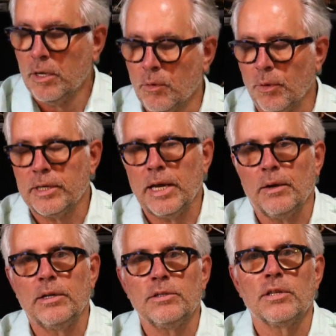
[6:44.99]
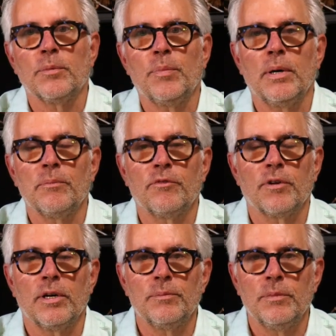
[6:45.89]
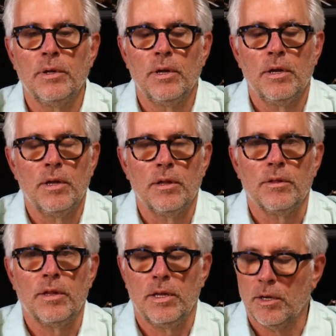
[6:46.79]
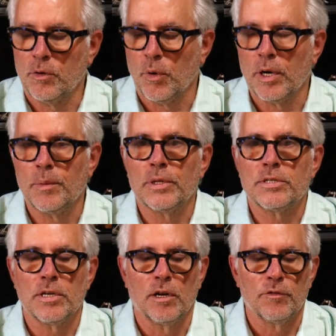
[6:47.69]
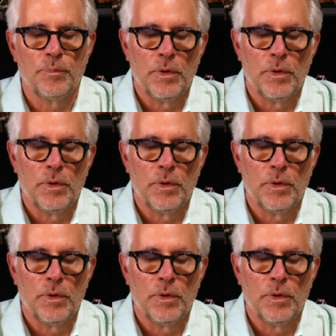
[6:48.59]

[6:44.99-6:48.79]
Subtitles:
going down into the pump from the aquarium itself.